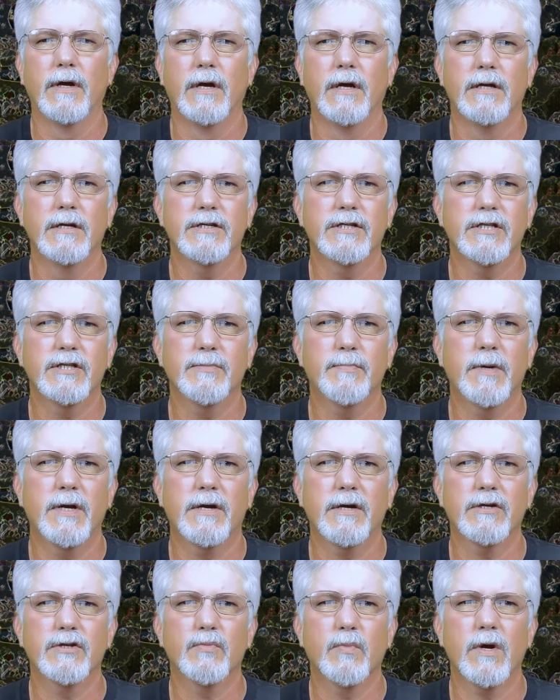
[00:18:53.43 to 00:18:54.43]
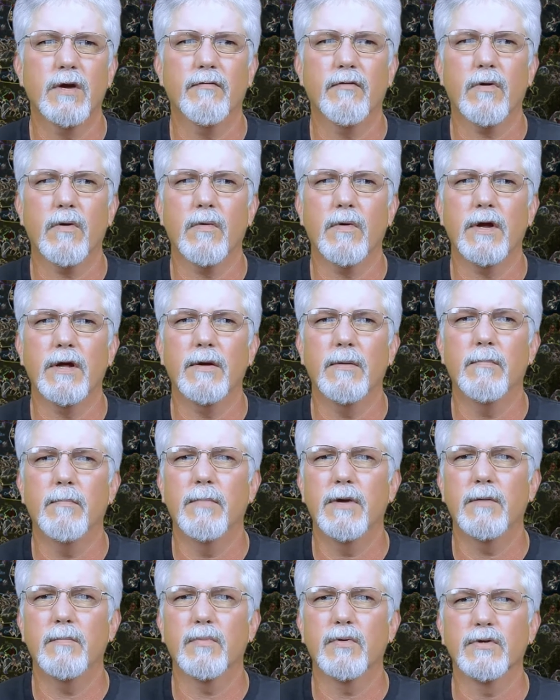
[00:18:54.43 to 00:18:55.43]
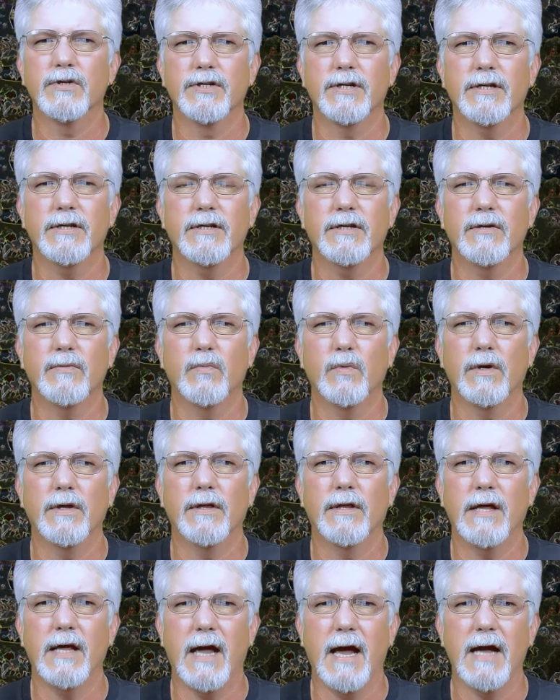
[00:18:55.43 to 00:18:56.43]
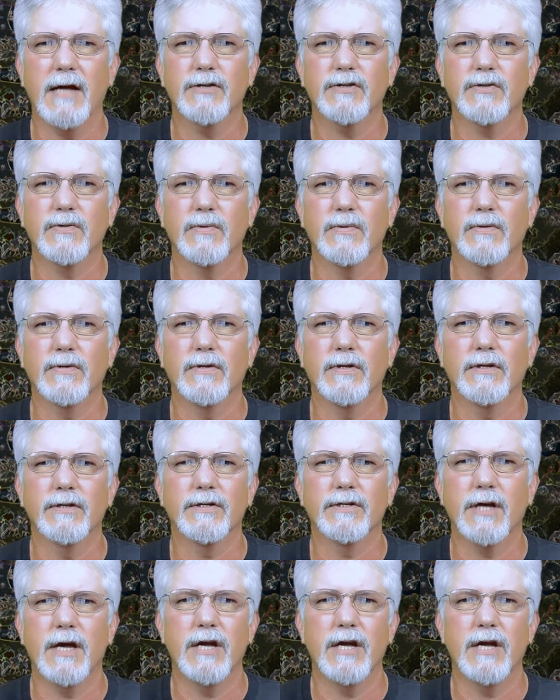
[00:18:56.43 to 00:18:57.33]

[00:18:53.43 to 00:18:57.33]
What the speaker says: This is because we have already been presented with the answer to this